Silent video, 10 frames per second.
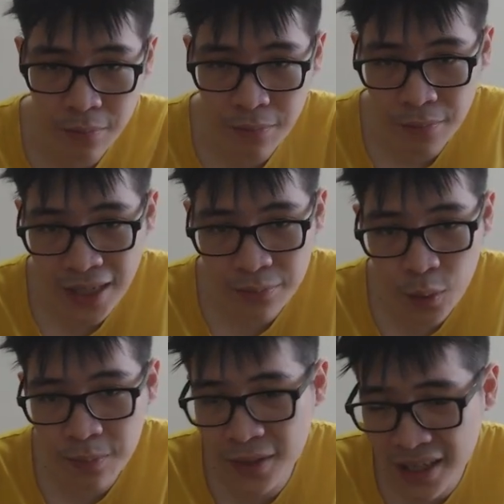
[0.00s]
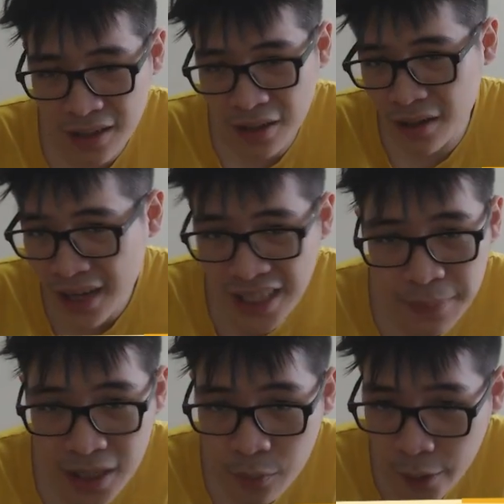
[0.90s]
might move the knight back
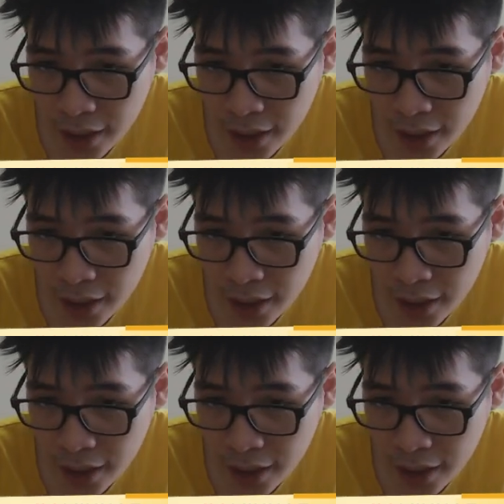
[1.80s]
away